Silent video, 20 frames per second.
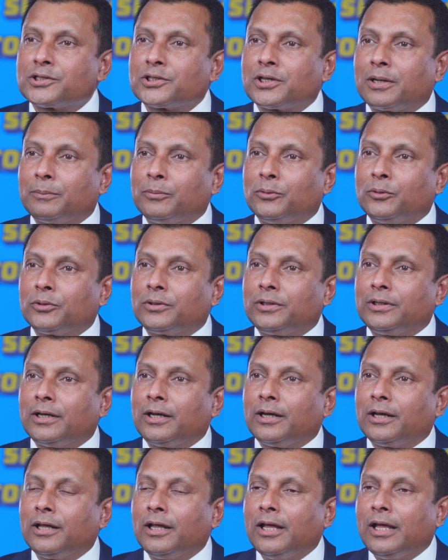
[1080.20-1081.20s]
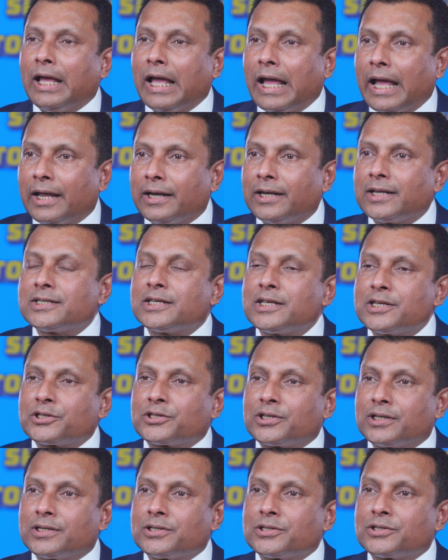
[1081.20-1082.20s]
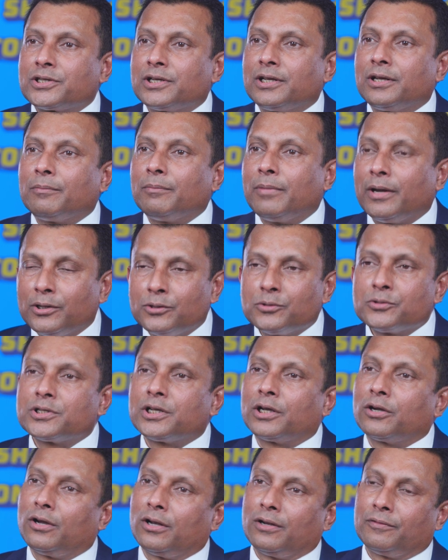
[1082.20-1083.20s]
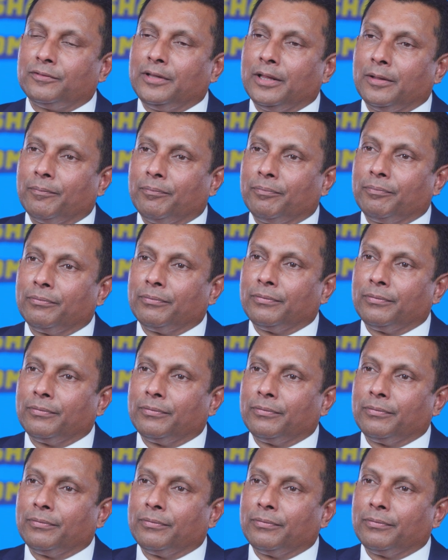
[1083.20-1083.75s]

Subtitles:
support and assistance by using all of them.